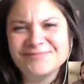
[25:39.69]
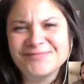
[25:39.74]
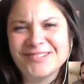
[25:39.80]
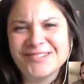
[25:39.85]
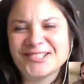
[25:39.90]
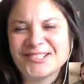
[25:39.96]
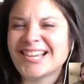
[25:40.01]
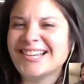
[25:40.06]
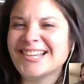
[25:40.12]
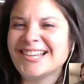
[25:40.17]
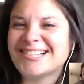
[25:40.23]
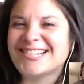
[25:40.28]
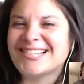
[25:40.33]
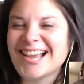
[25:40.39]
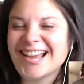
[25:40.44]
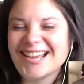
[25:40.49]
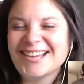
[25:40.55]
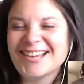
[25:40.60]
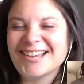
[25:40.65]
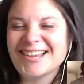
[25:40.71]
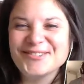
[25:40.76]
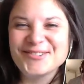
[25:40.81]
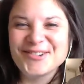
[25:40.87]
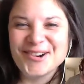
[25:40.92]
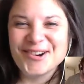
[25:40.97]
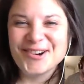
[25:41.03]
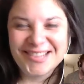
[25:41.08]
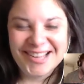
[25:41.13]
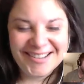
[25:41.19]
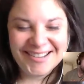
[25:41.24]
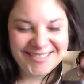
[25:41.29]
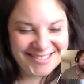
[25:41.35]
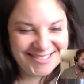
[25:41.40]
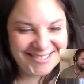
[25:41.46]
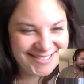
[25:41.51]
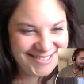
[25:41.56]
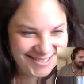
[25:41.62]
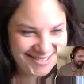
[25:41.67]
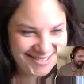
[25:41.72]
I was gonna say, who wrote that one?